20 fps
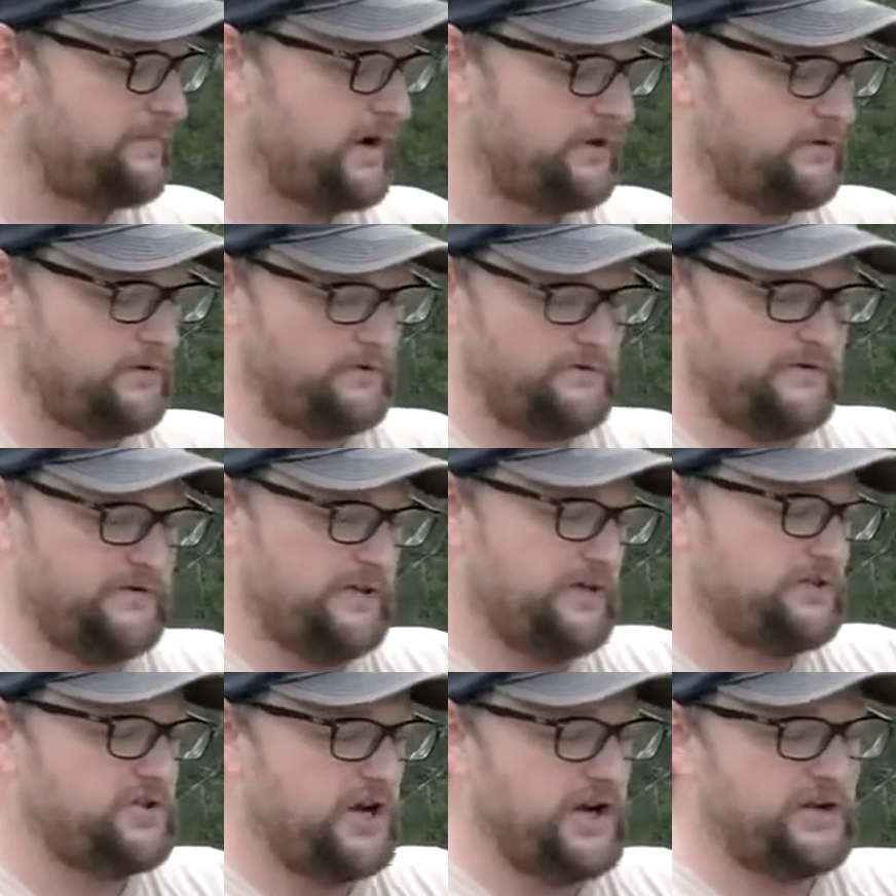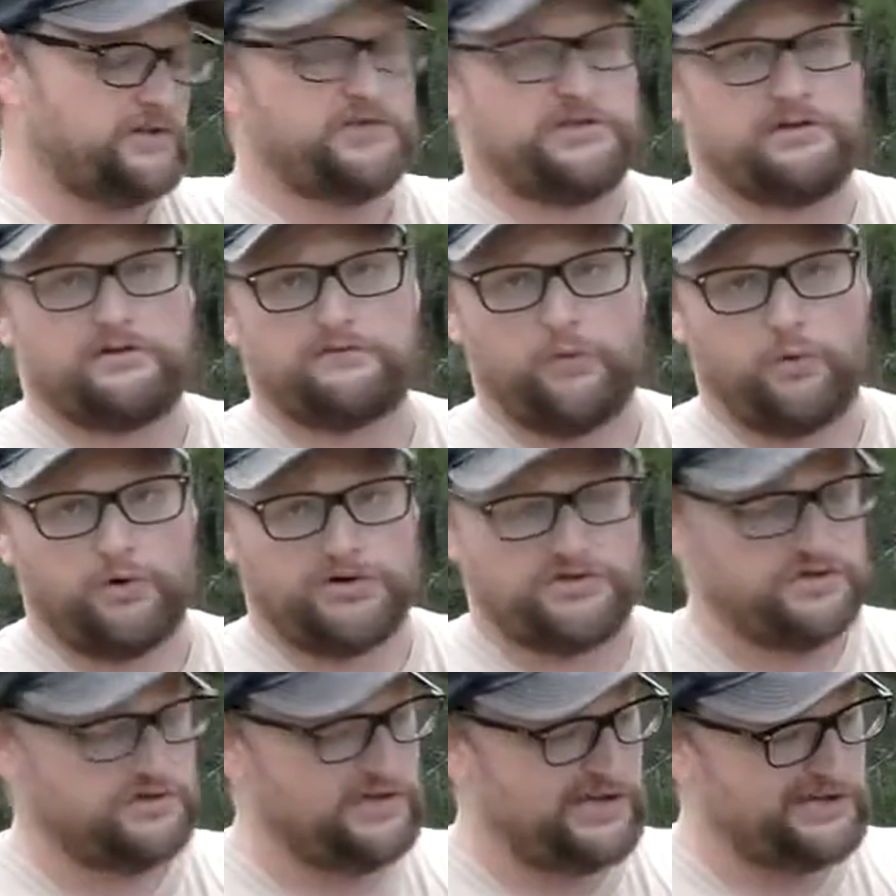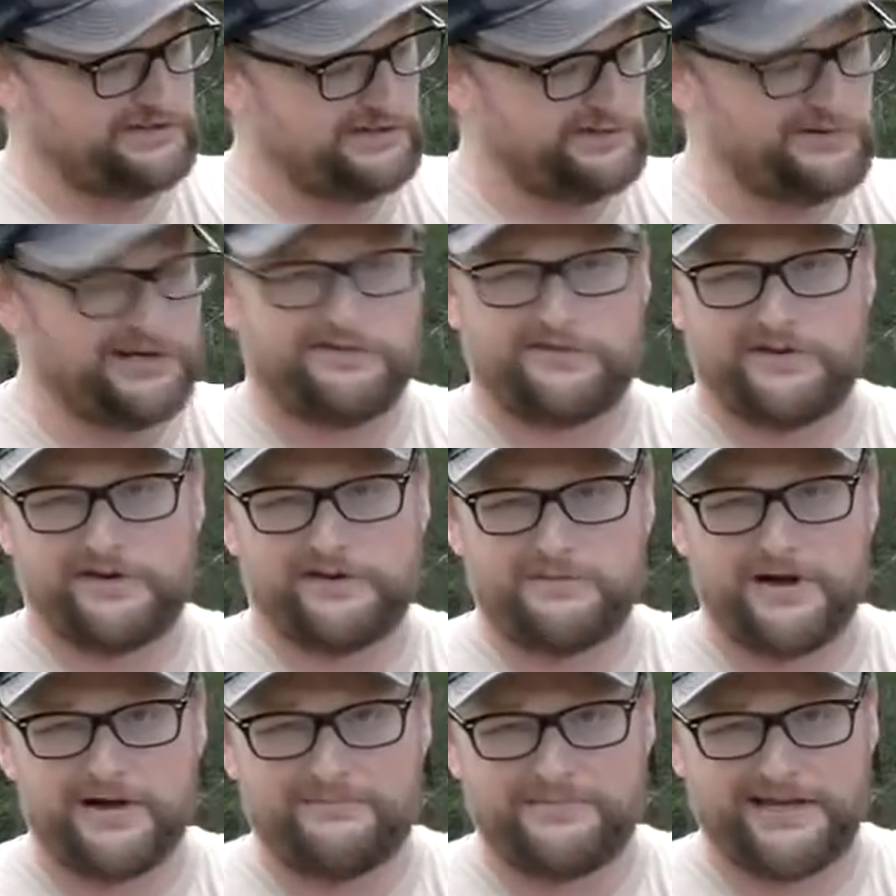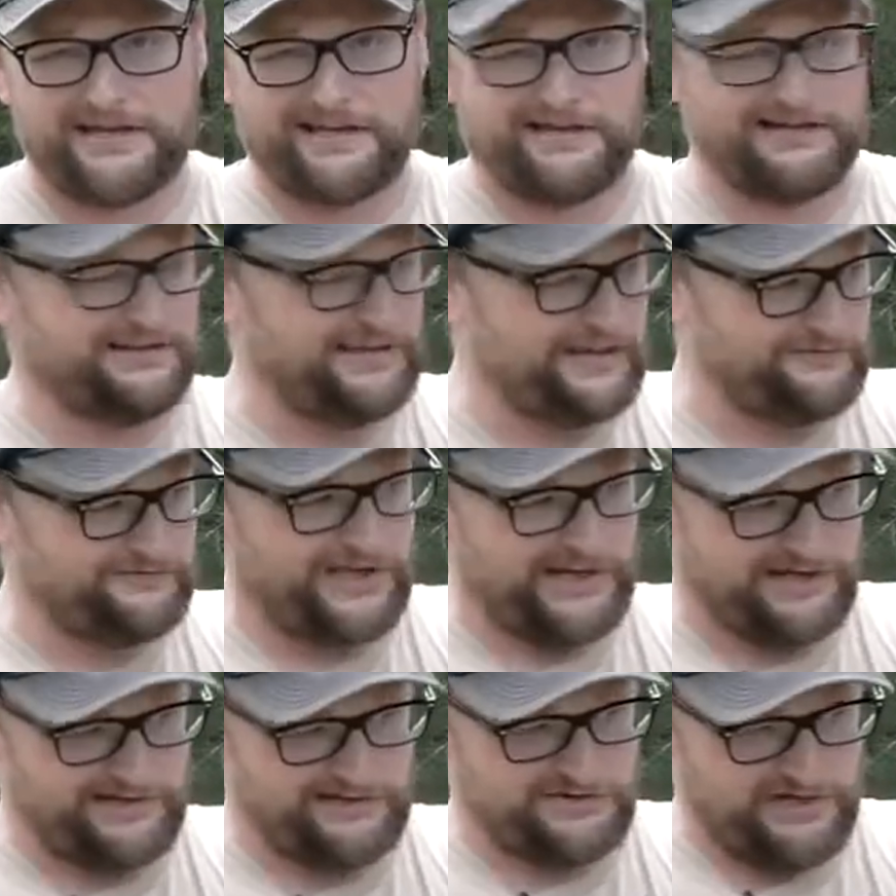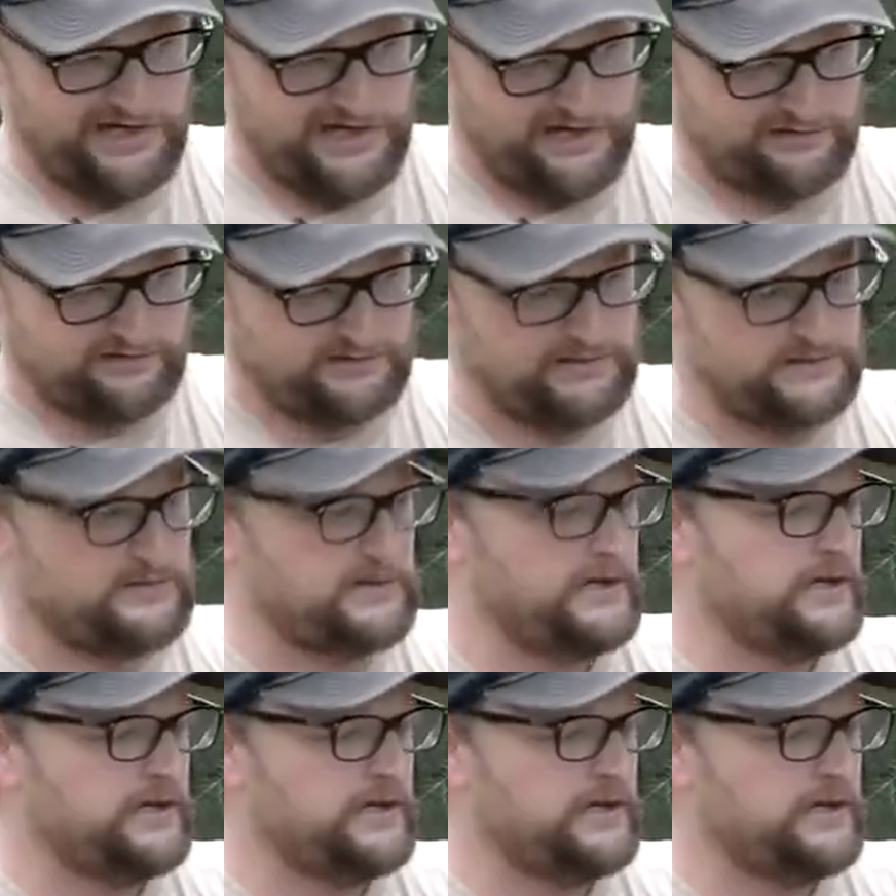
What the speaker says: Other than the ejection, of course, you can't do anything about making a left-hand eject.